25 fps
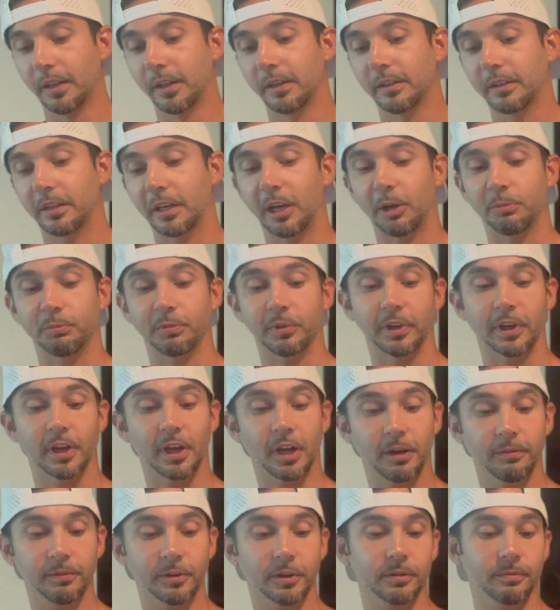to help
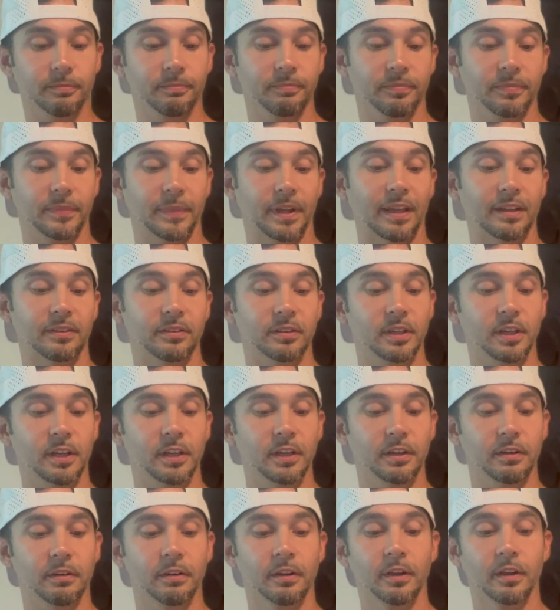recover as
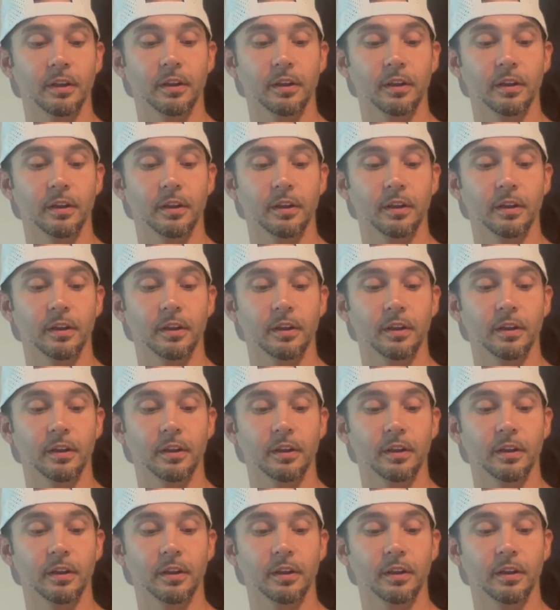needed.